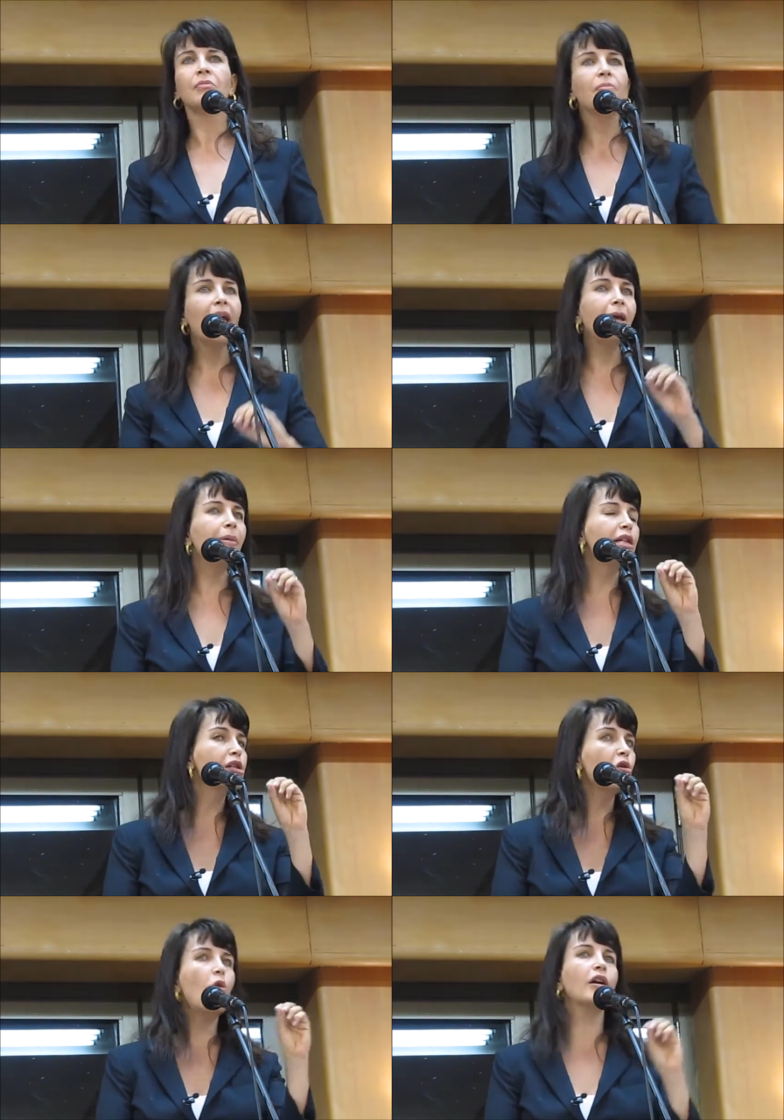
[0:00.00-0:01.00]
maybe
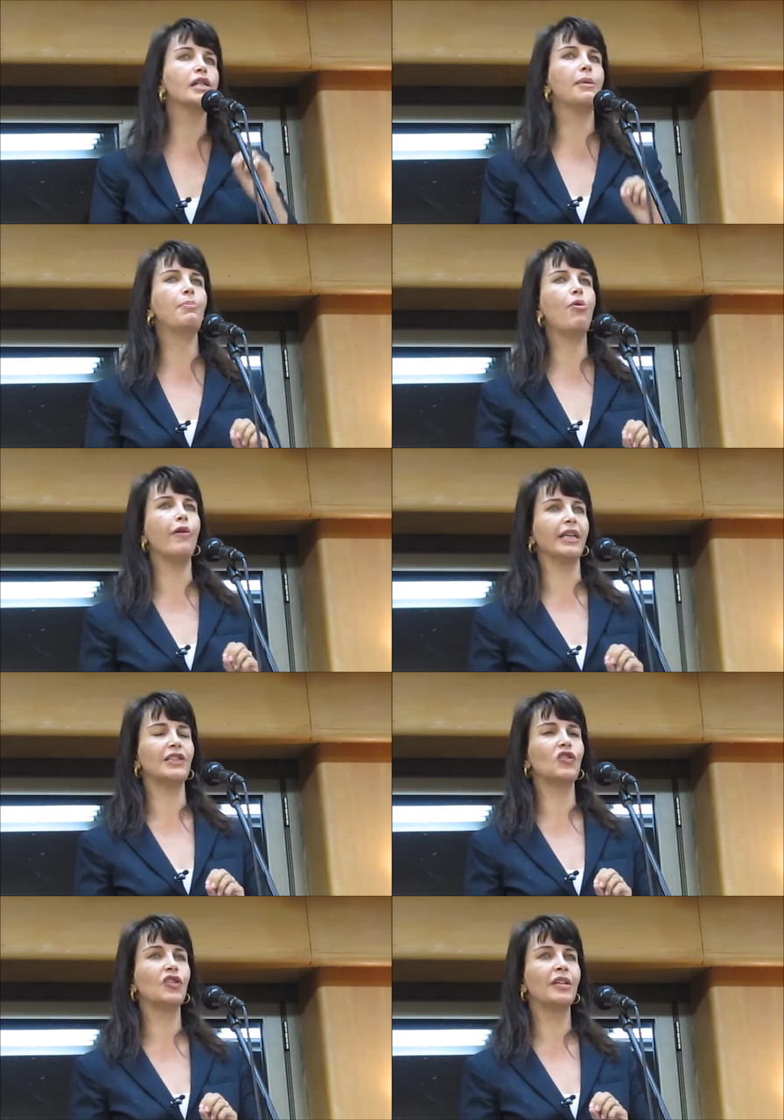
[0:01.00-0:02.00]
score some
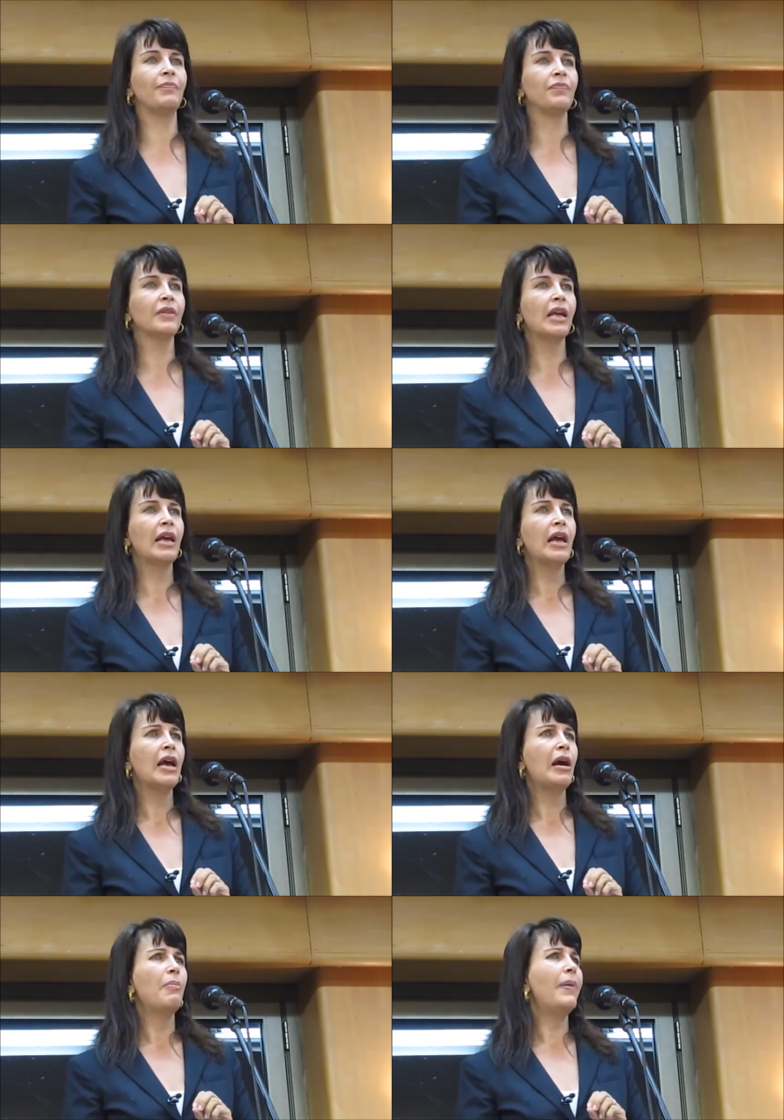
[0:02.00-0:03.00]
points,
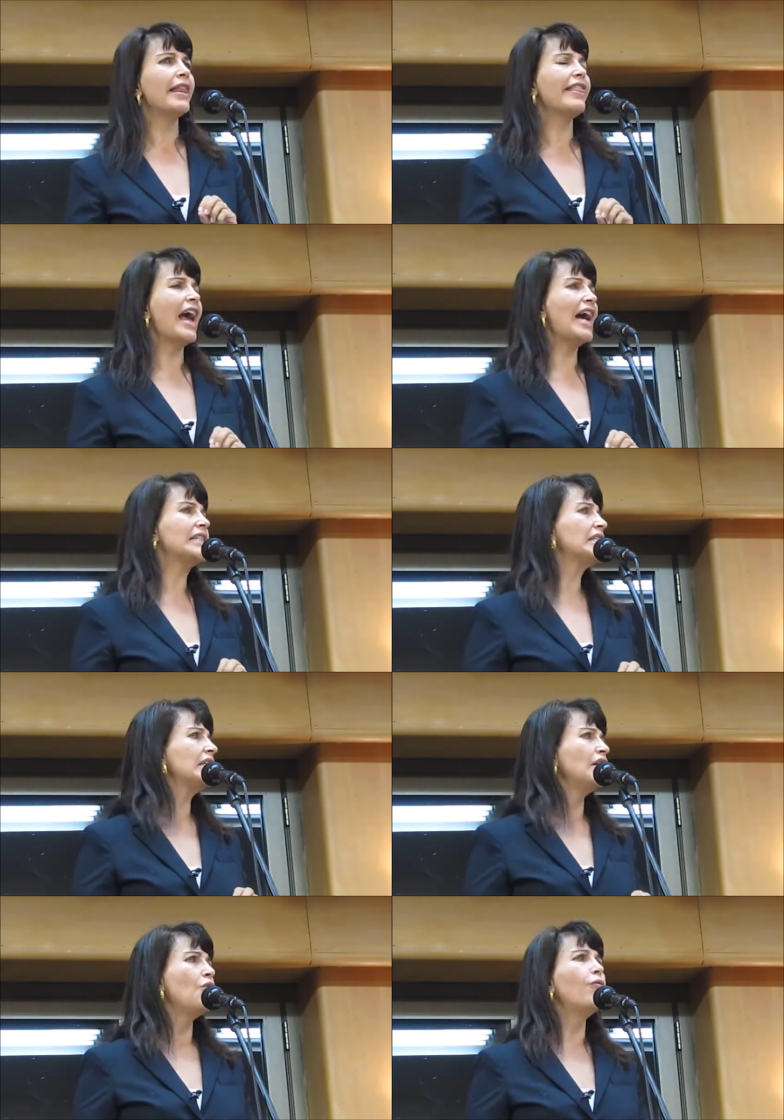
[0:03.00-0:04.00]
but that
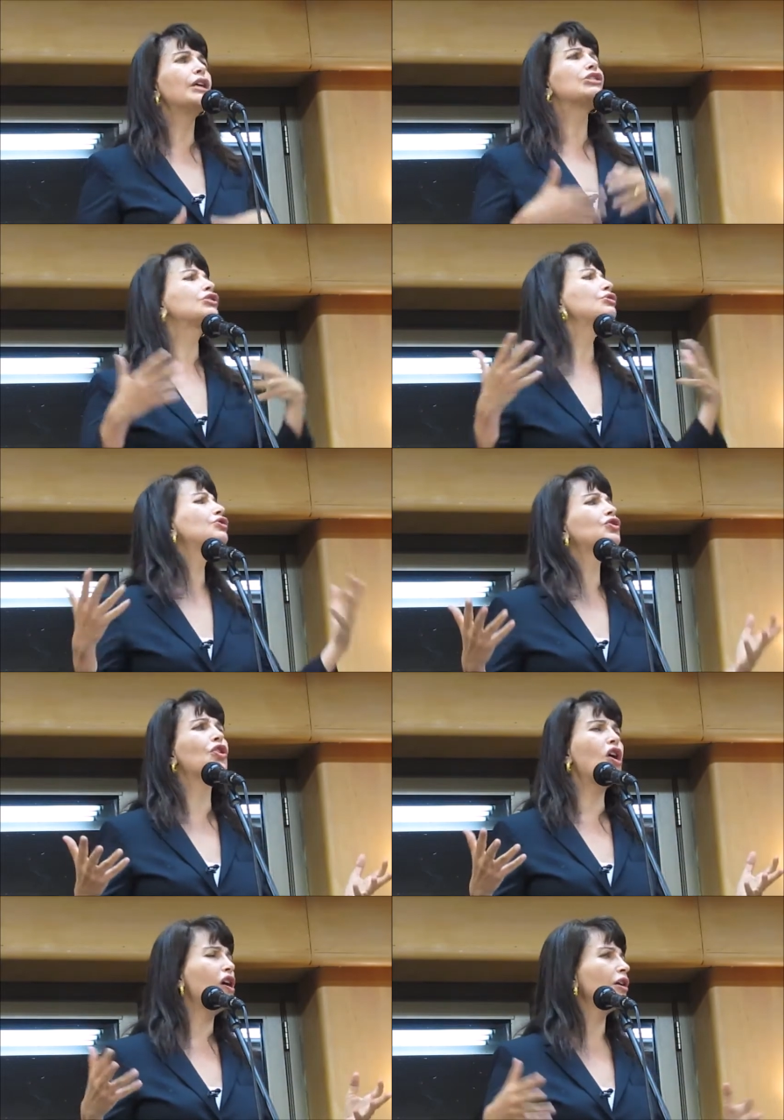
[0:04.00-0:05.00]
we're too
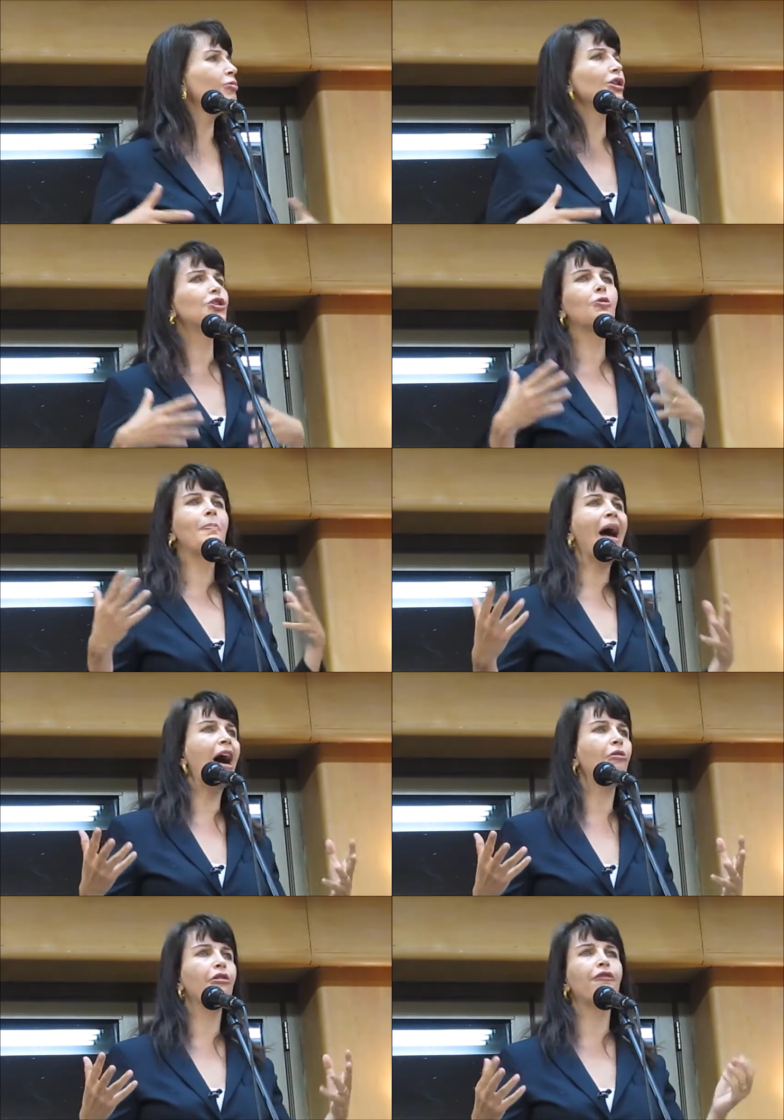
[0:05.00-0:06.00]
strong, we're too
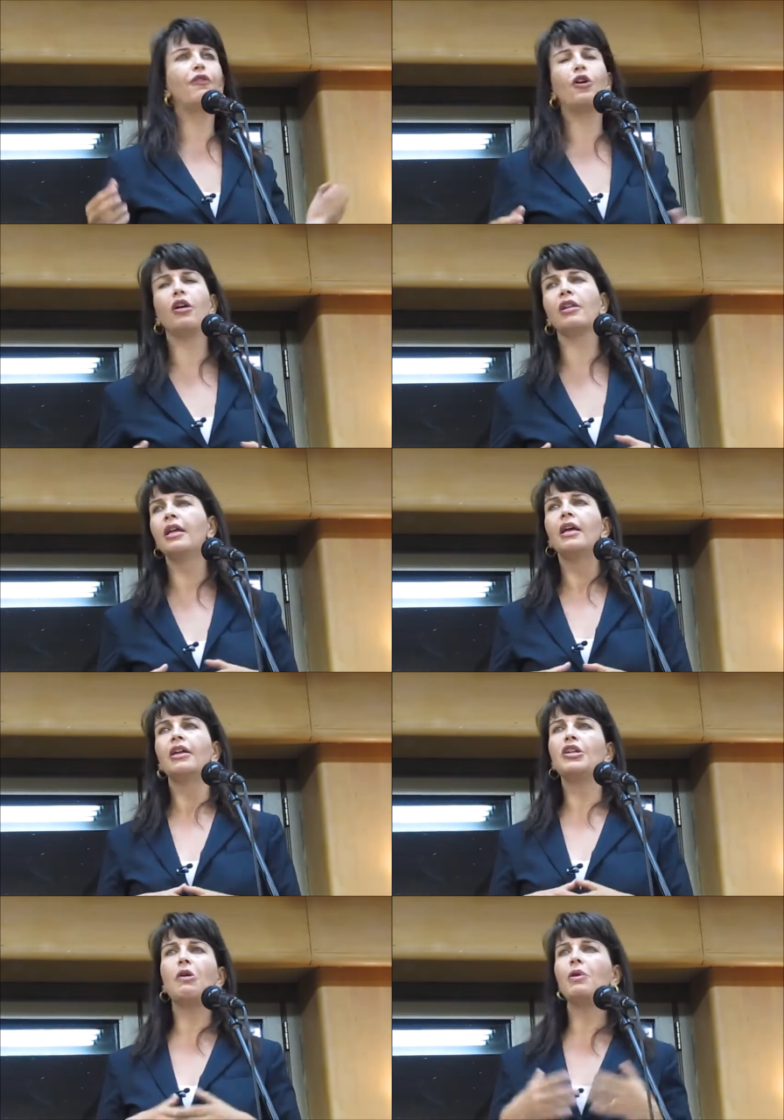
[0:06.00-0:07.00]
powerful,
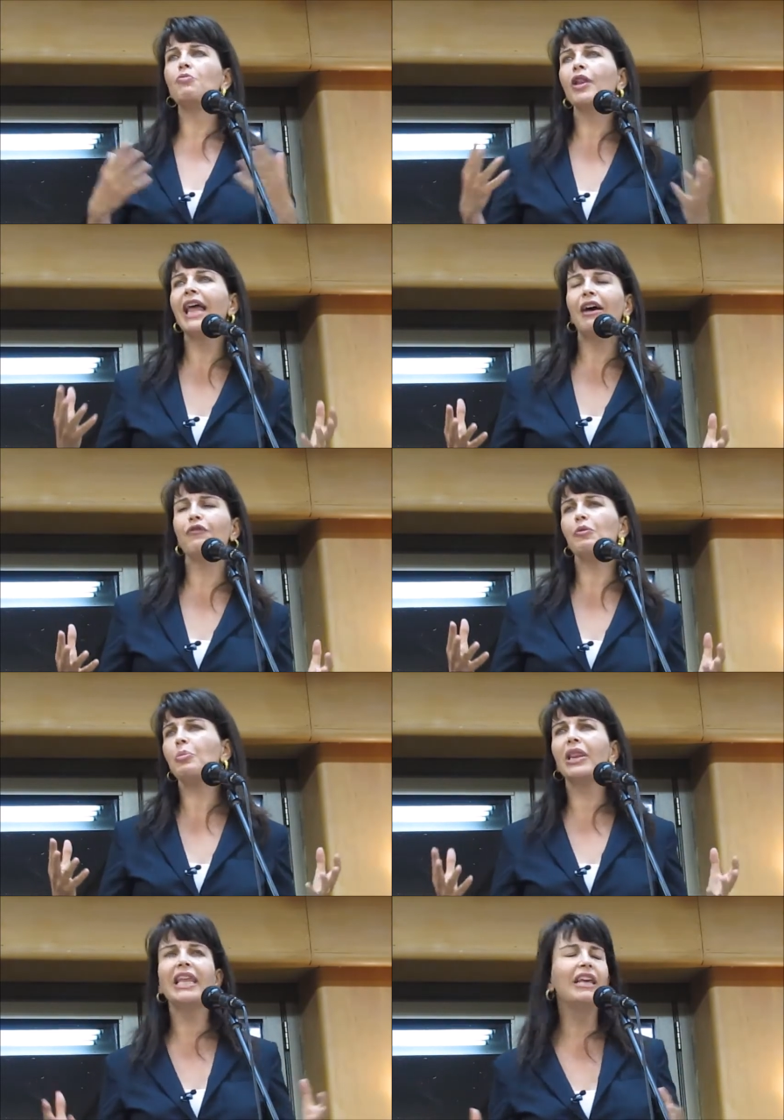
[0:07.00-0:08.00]
no one will ever
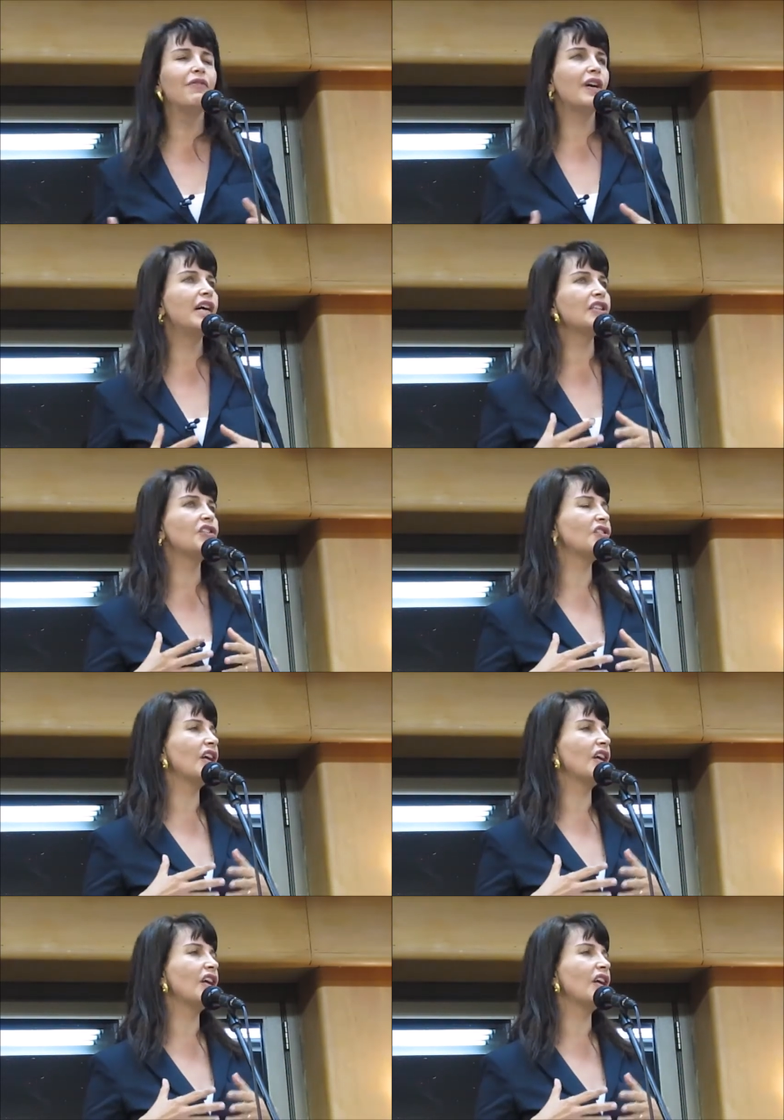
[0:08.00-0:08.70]
believe us,